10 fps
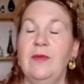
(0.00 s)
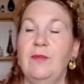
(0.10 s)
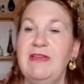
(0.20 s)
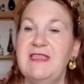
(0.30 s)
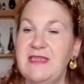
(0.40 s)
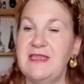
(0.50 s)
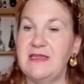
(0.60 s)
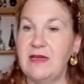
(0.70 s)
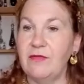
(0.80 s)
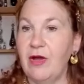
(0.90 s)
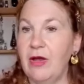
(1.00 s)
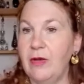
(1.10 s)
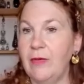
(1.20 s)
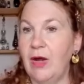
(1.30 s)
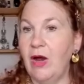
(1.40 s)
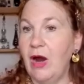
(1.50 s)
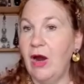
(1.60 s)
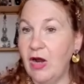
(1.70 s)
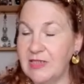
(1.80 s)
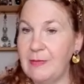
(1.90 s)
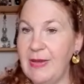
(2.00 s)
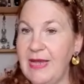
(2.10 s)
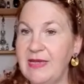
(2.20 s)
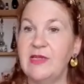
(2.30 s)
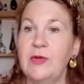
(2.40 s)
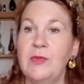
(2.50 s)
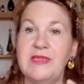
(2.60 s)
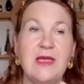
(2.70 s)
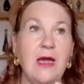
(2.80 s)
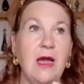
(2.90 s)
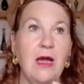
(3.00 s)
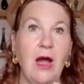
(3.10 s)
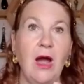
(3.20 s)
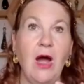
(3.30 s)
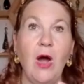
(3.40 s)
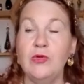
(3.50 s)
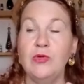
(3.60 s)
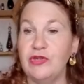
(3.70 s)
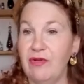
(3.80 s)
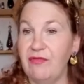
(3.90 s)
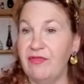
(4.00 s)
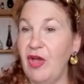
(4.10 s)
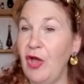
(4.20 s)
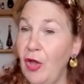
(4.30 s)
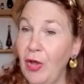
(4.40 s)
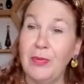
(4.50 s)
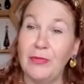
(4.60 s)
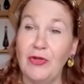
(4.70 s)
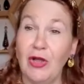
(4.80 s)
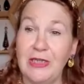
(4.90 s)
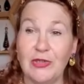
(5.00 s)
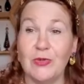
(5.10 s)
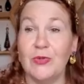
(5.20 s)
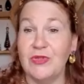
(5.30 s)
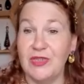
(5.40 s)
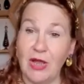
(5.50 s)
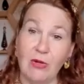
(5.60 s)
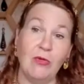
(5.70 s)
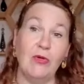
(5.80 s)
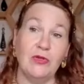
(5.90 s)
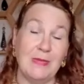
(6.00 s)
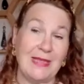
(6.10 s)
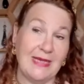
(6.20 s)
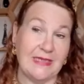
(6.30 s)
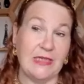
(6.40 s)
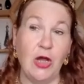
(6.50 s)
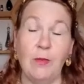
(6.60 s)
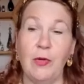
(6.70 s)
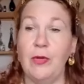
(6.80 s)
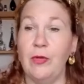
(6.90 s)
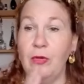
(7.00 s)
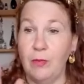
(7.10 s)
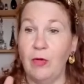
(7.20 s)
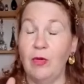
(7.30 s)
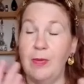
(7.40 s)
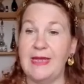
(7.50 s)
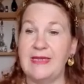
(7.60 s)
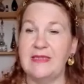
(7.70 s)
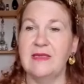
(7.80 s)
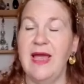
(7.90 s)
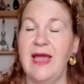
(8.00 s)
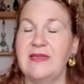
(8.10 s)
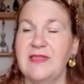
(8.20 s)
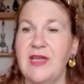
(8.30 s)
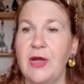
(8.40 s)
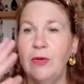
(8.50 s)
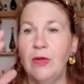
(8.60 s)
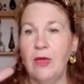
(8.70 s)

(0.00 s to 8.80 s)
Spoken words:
Priestesses of Artemis, who is the holder of the herbal knowledge, also called Melesinomoi or bees there. So